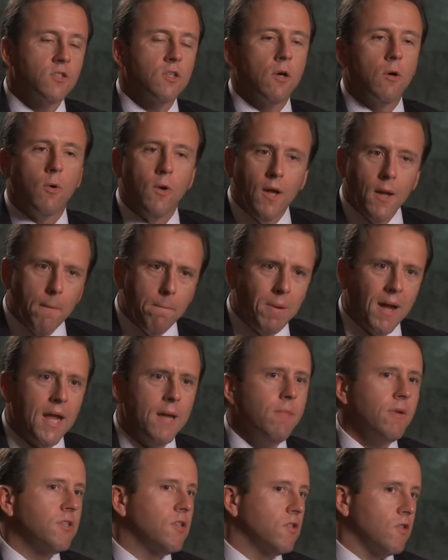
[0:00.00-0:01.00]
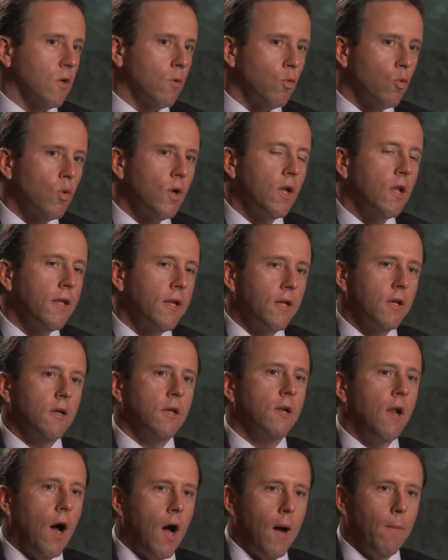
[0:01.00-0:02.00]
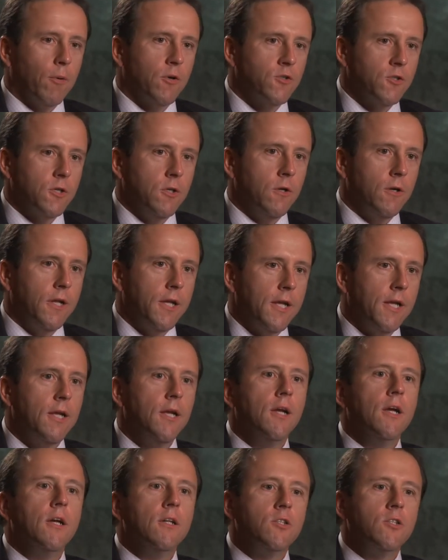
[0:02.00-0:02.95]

So payments is a really good opportunity